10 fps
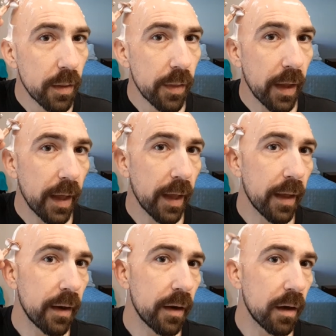the
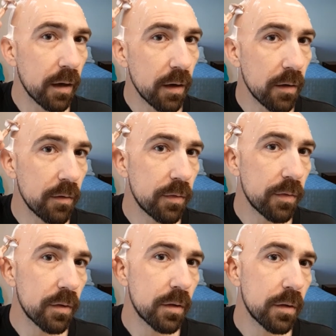head of
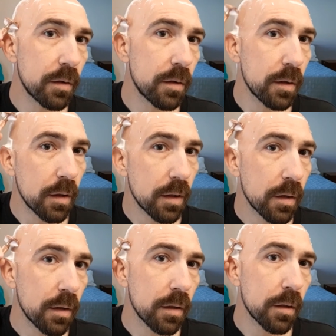
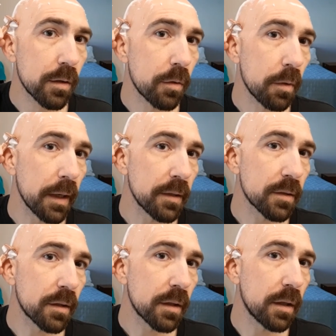the
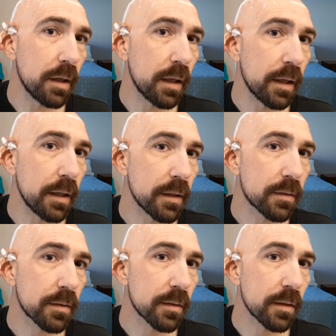razor and
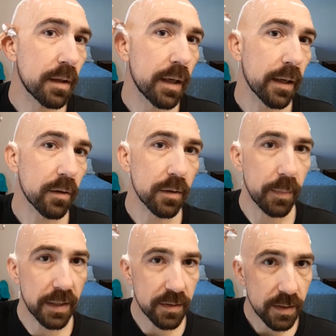its angle to
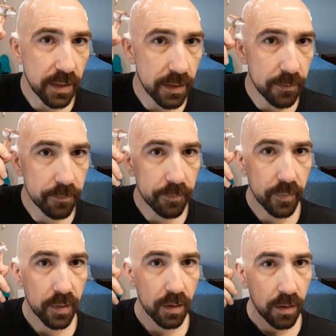my skin.
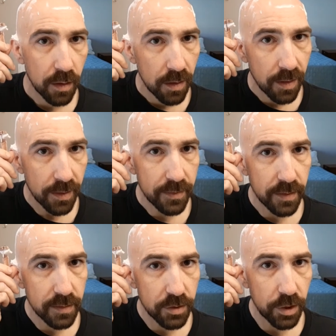I
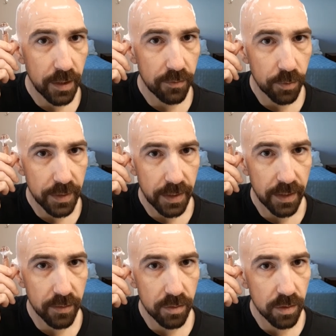tend to shave with the
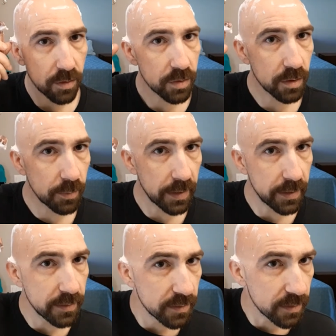handle closer to my
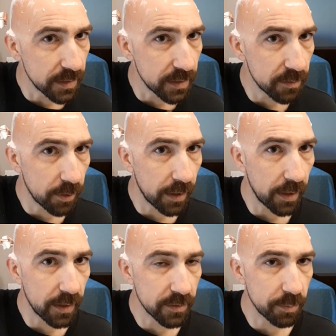skin
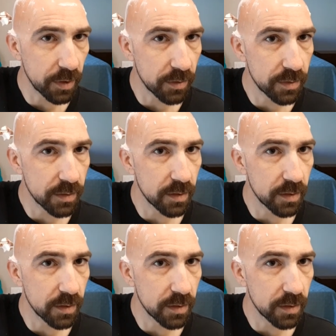as opposed